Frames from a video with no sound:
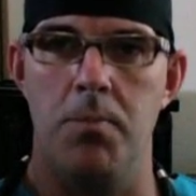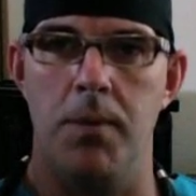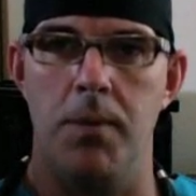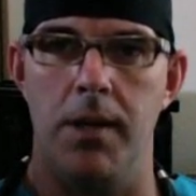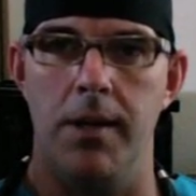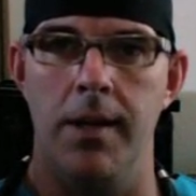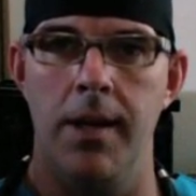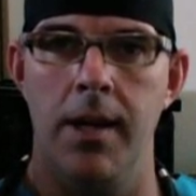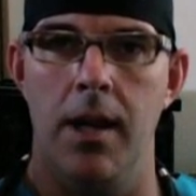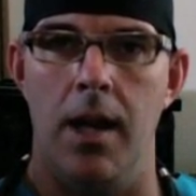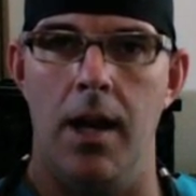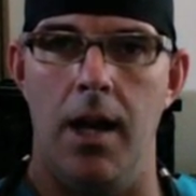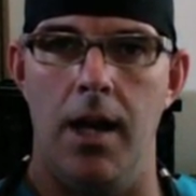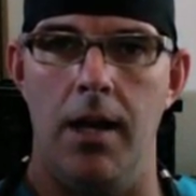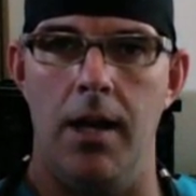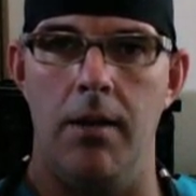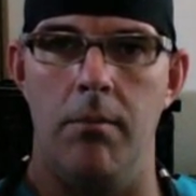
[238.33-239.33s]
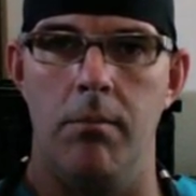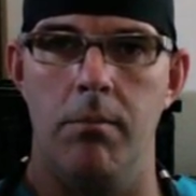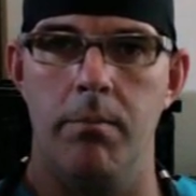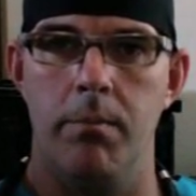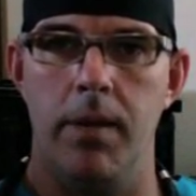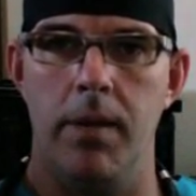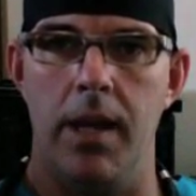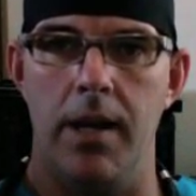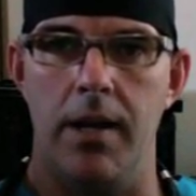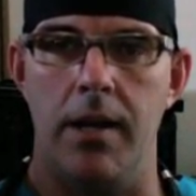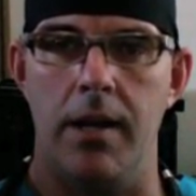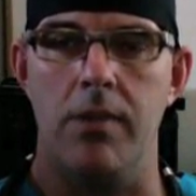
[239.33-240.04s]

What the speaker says: but get it